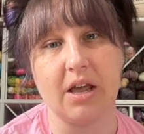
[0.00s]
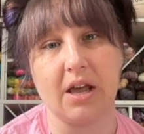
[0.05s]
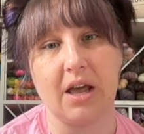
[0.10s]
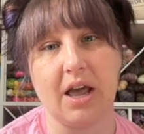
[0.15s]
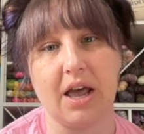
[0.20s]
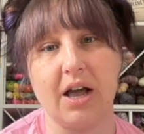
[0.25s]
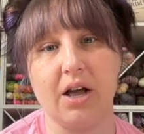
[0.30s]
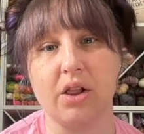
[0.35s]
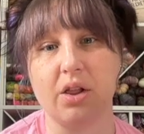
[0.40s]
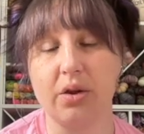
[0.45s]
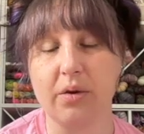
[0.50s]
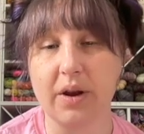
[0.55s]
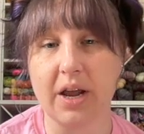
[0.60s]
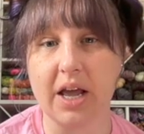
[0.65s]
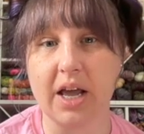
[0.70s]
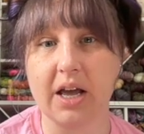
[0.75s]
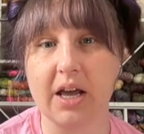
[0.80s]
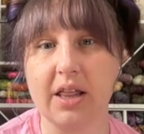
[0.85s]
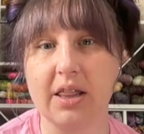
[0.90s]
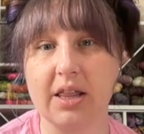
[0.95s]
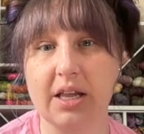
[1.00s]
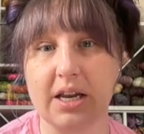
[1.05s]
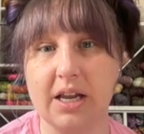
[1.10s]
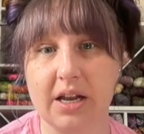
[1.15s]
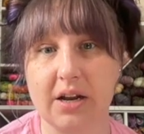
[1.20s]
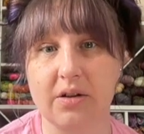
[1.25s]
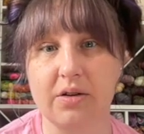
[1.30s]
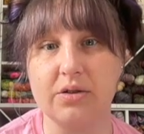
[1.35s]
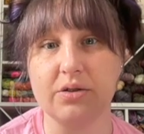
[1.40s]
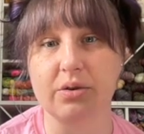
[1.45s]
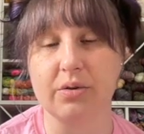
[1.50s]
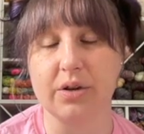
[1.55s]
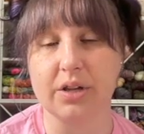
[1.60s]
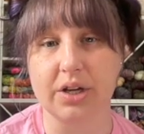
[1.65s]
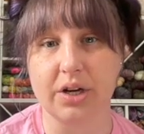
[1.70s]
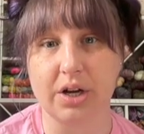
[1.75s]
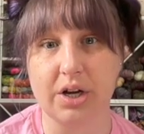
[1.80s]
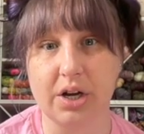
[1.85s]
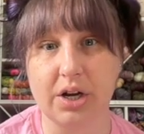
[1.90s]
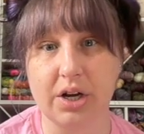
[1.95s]
including the needles or
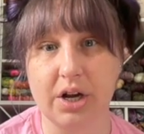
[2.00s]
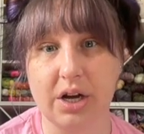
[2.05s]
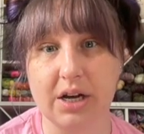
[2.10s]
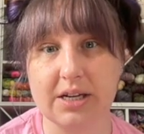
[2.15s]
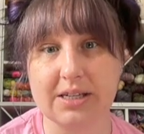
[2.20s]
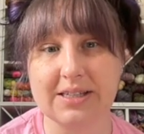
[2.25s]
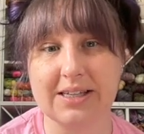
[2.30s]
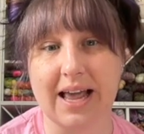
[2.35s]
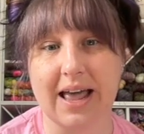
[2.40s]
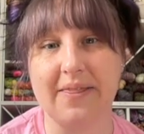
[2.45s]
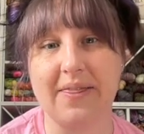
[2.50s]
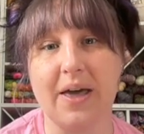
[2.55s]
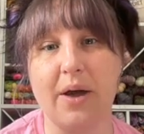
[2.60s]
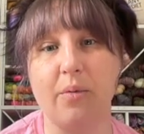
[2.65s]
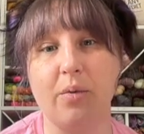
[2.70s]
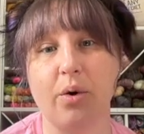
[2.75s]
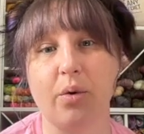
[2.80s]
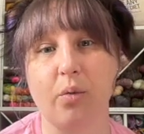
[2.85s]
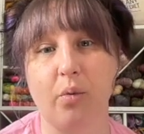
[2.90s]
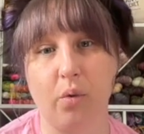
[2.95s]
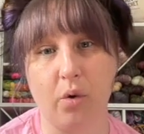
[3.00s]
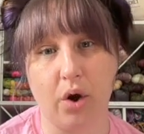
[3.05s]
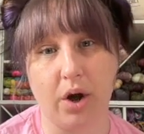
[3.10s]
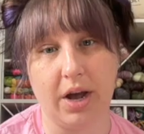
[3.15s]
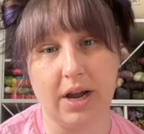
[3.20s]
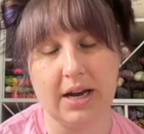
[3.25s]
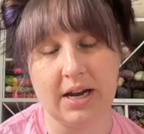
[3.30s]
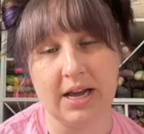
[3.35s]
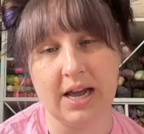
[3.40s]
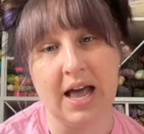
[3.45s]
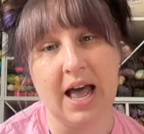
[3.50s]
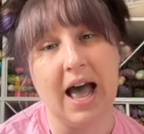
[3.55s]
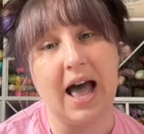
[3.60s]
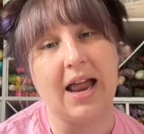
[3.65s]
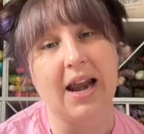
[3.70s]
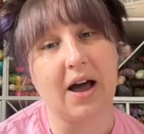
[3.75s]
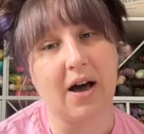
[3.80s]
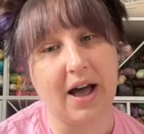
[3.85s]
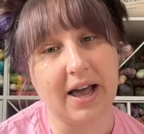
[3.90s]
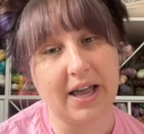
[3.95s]
the hooks, and they were wood.
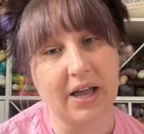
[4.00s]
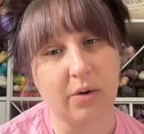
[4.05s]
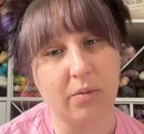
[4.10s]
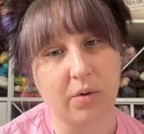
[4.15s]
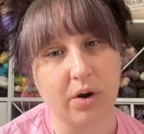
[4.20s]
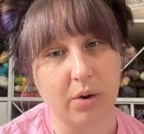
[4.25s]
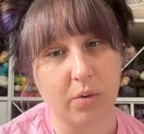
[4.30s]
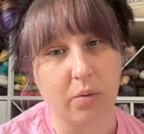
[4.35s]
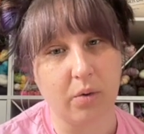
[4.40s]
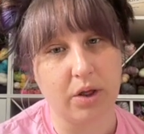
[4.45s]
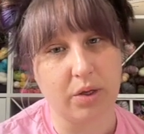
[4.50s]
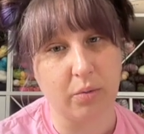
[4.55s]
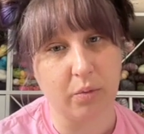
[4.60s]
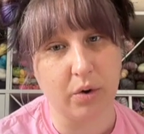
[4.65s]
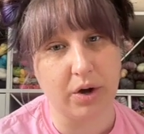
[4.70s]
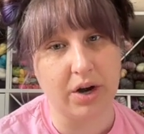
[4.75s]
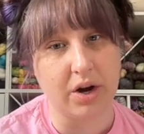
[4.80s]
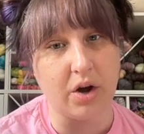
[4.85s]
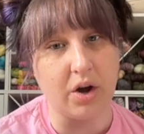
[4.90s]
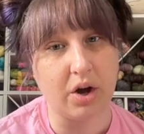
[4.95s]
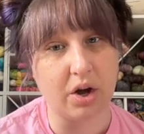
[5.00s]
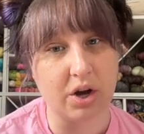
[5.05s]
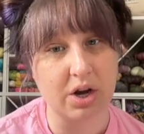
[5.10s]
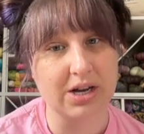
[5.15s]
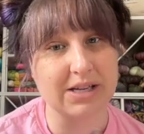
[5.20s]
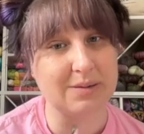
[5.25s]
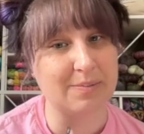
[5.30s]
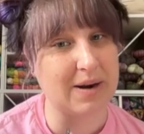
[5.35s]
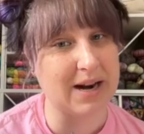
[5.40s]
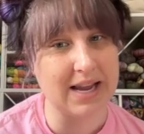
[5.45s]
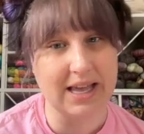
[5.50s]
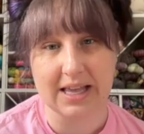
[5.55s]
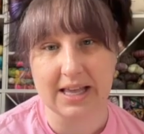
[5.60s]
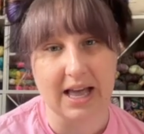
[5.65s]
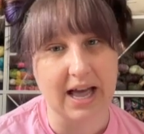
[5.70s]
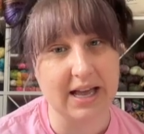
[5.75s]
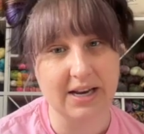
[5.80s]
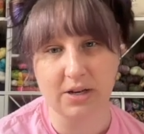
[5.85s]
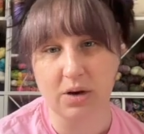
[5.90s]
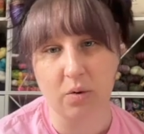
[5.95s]
Now I can work with wood hooks, but
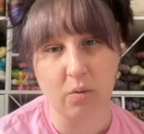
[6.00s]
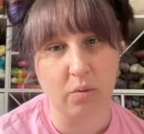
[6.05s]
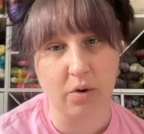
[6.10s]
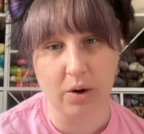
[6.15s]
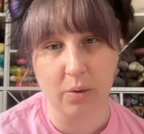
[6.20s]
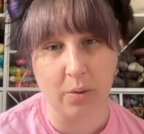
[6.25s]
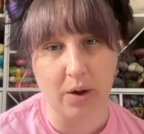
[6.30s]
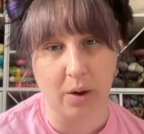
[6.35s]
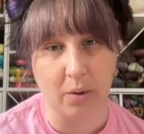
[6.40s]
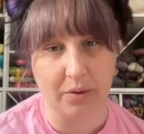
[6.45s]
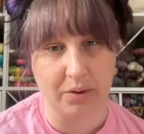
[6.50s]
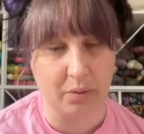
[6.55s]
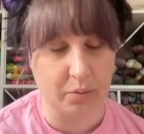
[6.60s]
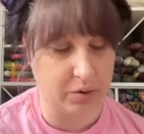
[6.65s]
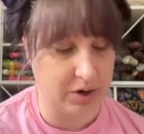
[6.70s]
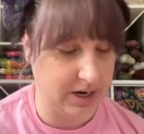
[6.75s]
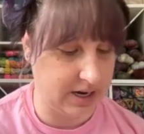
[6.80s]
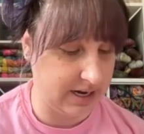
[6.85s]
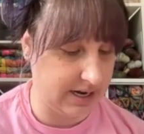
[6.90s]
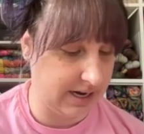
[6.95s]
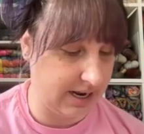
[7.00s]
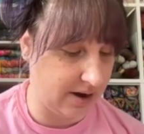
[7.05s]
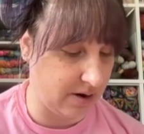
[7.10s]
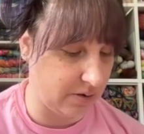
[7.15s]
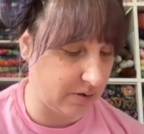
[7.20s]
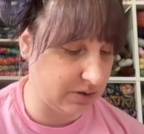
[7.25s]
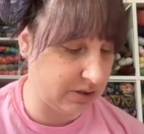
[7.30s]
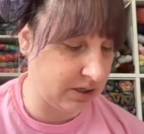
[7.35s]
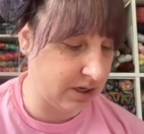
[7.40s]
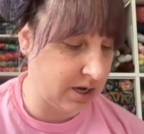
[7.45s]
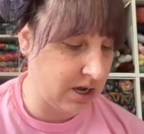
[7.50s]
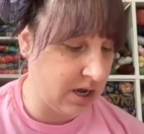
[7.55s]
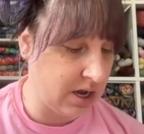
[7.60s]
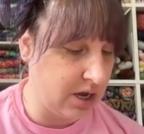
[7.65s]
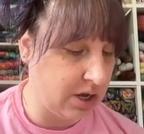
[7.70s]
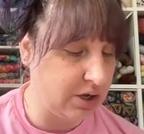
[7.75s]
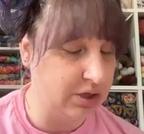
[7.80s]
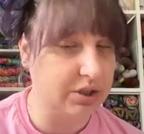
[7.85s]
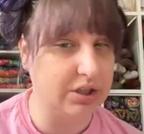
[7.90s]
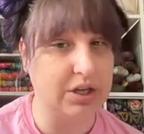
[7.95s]
I don't work well with wooden needles.
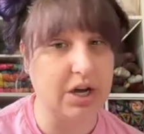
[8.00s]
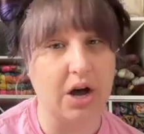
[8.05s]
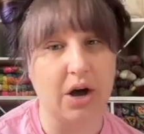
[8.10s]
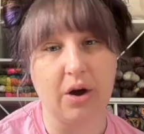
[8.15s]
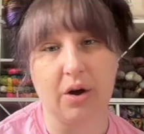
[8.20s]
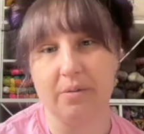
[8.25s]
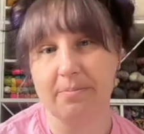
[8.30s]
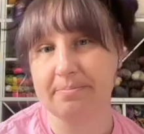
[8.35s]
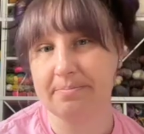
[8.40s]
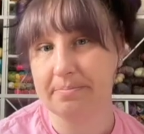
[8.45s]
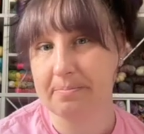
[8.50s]
So